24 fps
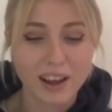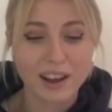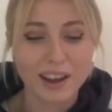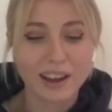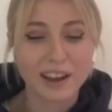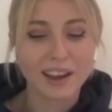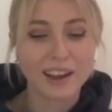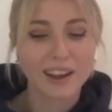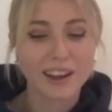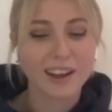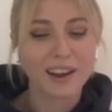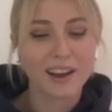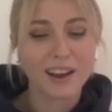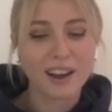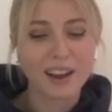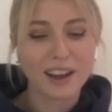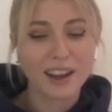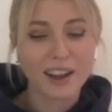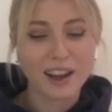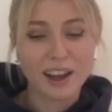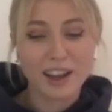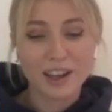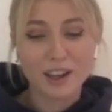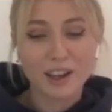
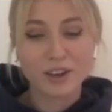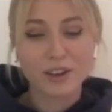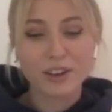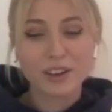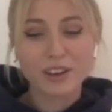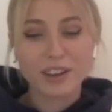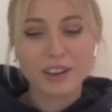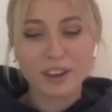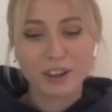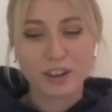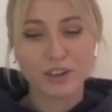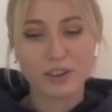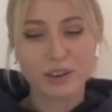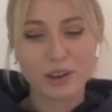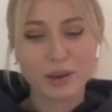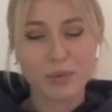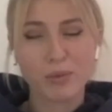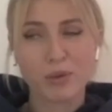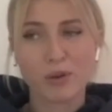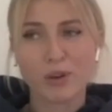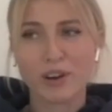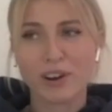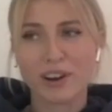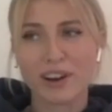I couldn't agree
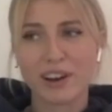more.